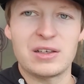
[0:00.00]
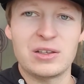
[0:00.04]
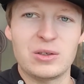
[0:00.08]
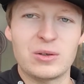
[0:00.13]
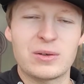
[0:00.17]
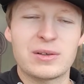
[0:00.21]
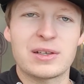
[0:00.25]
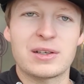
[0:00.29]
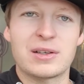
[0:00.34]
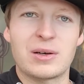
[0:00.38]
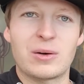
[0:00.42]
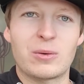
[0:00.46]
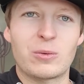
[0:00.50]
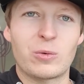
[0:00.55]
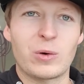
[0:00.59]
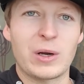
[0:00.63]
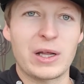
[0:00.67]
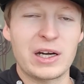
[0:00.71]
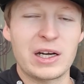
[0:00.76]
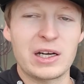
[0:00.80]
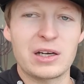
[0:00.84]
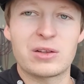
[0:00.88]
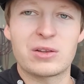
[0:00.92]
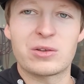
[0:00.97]
You can
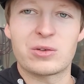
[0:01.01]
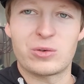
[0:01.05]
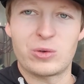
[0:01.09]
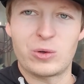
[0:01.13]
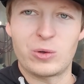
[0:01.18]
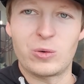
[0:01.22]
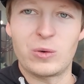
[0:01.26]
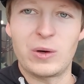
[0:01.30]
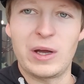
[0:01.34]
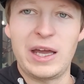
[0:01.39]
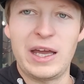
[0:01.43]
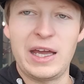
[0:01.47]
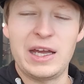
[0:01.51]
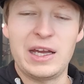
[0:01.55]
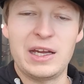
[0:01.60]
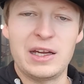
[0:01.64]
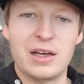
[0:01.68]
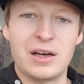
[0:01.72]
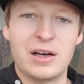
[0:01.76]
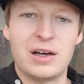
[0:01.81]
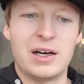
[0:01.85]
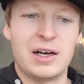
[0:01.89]
run it through a